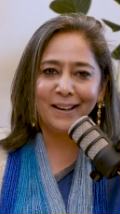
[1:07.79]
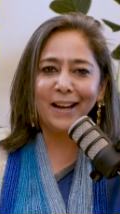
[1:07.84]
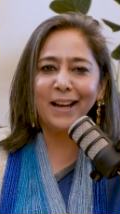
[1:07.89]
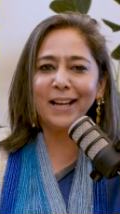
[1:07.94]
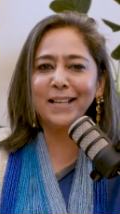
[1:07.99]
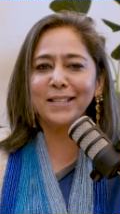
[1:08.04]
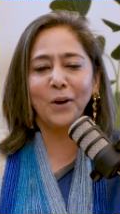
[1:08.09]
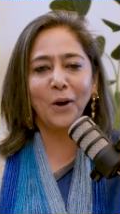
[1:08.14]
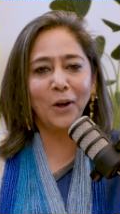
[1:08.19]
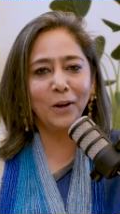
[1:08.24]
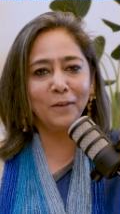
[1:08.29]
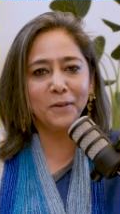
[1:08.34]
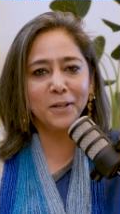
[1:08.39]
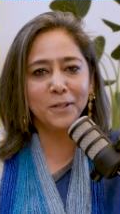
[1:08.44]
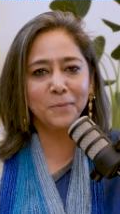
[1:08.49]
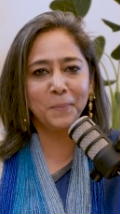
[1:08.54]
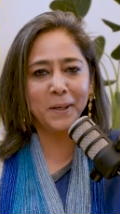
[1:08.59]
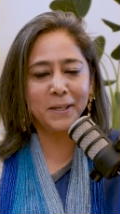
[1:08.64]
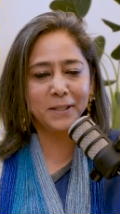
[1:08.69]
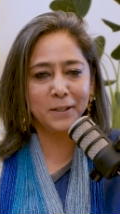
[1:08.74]
It's
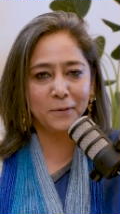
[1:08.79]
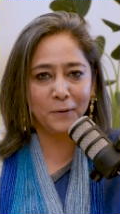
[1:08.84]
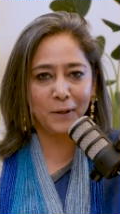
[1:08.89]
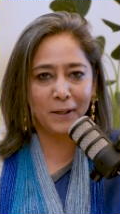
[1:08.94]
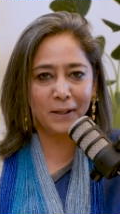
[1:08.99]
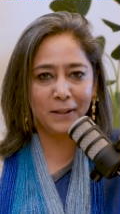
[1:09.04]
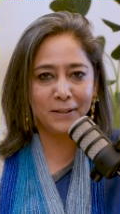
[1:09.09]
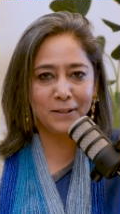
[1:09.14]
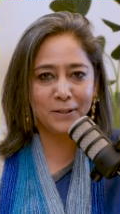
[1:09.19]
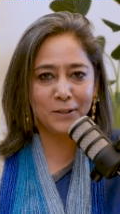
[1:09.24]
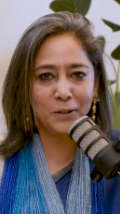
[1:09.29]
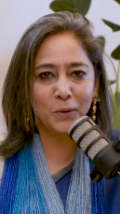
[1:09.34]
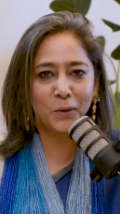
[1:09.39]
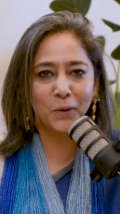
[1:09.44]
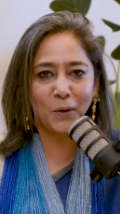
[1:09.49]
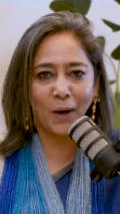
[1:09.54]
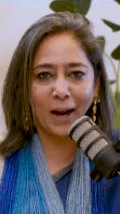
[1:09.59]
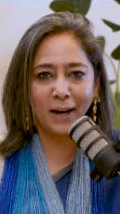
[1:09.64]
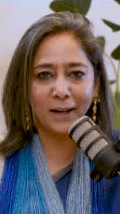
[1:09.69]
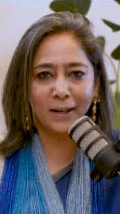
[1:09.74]
always been difficult to
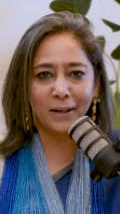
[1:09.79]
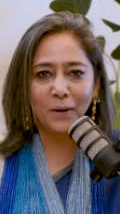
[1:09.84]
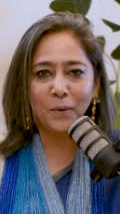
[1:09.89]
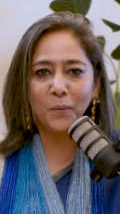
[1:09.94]
crack